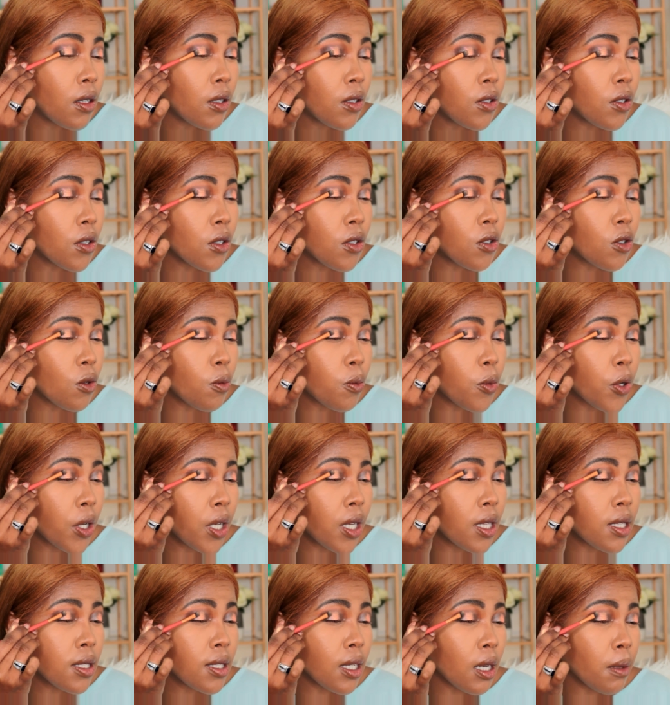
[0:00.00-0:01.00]
just to bring
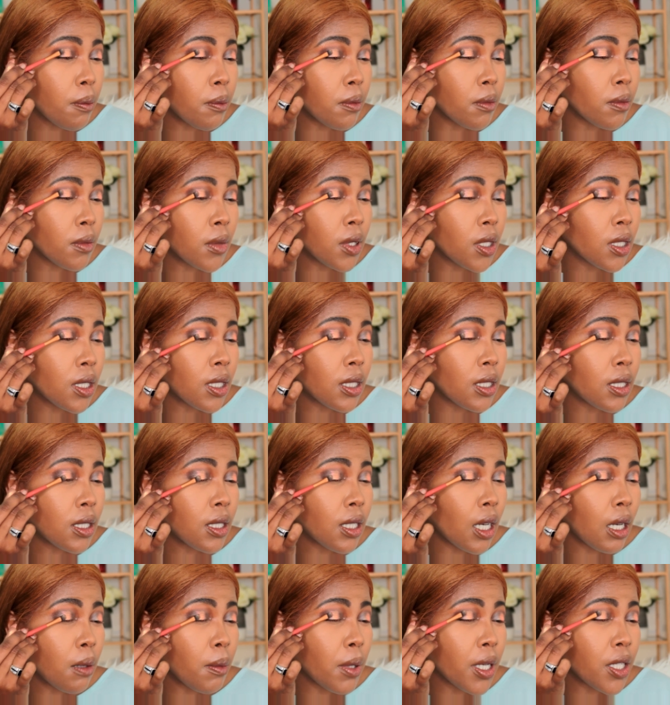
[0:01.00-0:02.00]
in some
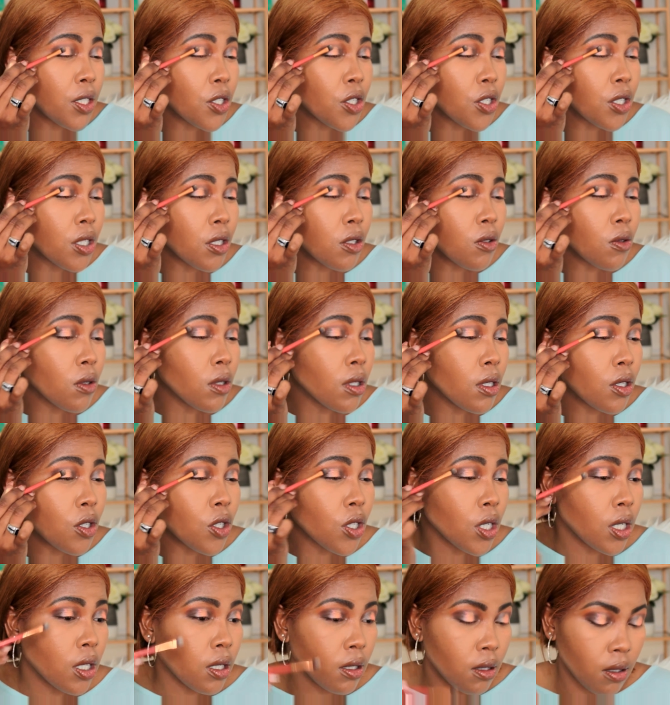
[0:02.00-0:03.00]
dimension to this
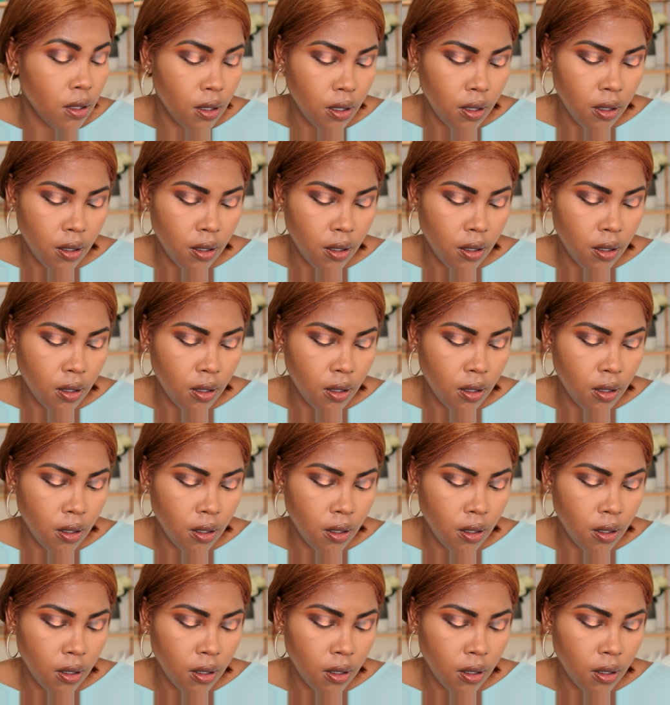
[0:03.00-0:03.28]
shade.